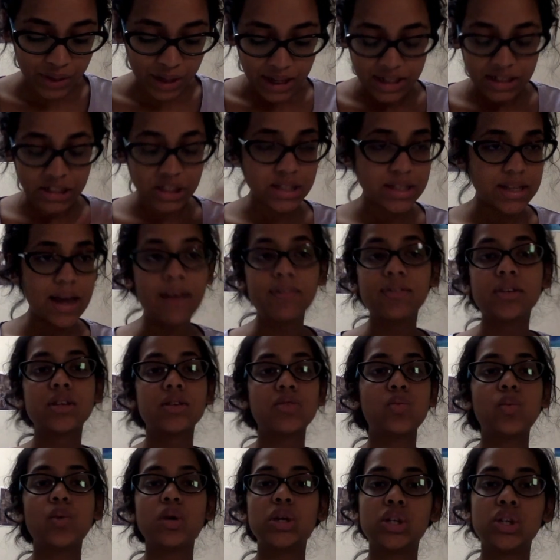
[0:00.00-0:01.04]
I just have to
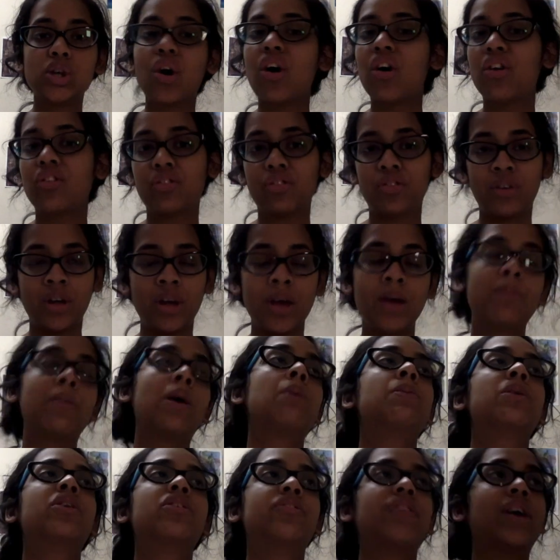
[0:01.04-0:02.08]
switch off my
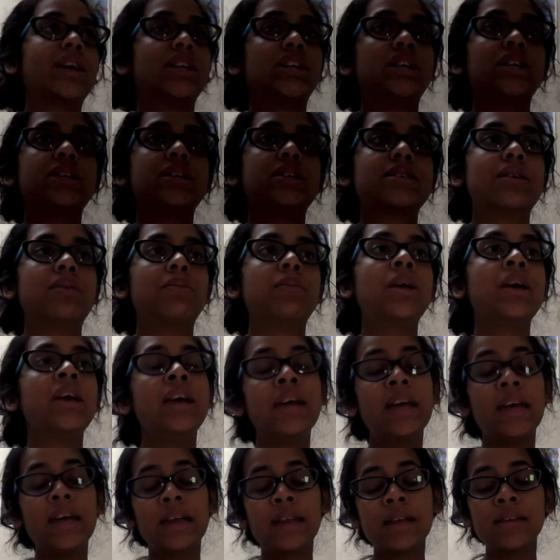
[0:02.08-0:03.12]
perfectionism.
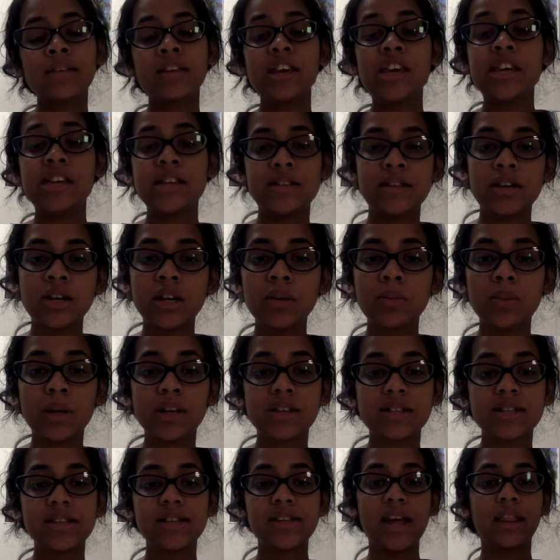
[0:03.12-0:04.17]
It is easier
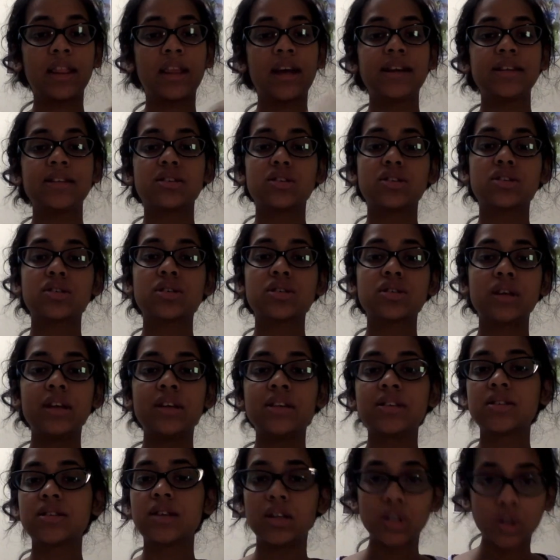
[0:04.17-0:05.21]
because the deadlines are in
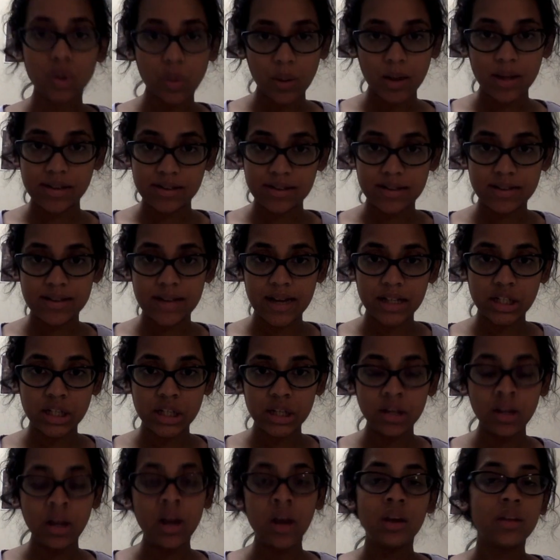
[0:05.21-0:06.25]
such quick
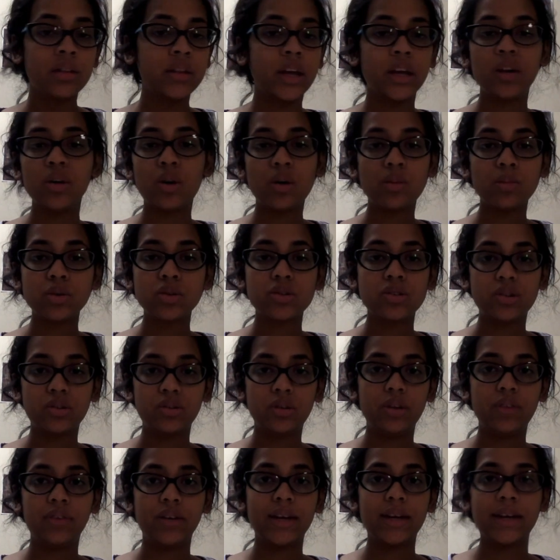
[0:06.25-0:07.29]
succession that you almost don't
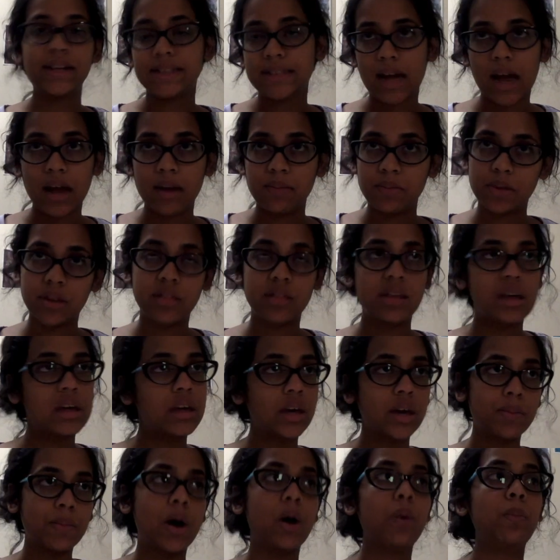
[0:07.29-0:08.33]
even get time to
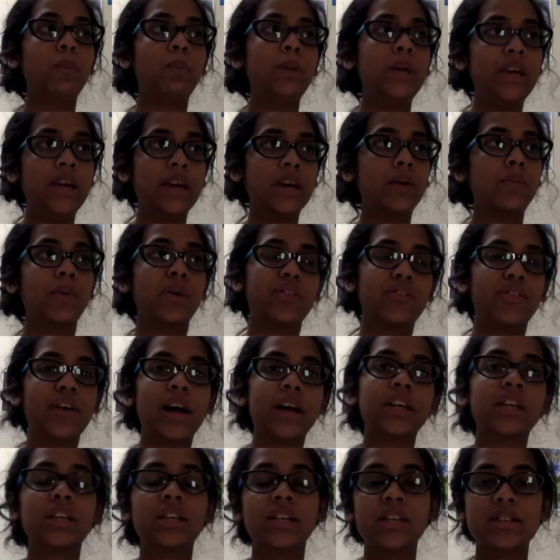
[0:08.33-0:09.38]
think about being a
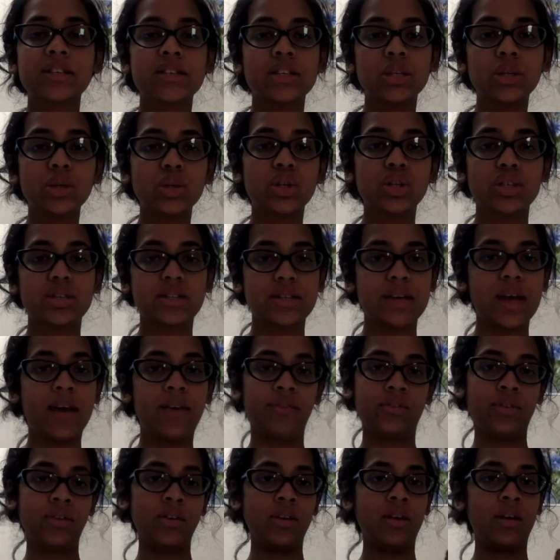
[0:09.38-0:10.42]
perfectionist. You just
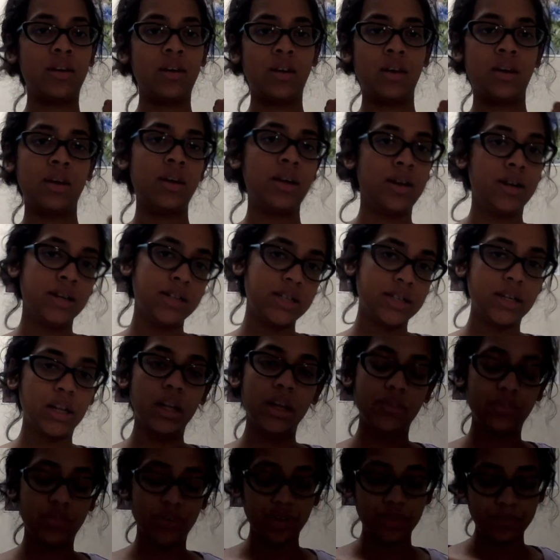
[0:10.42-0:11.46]
have to
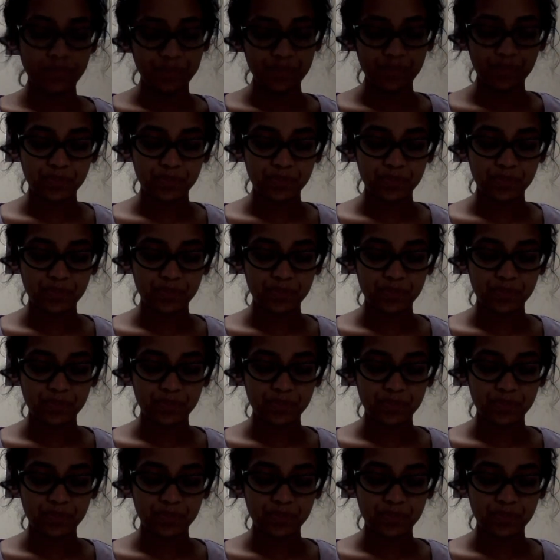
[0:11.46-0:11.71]
deliver.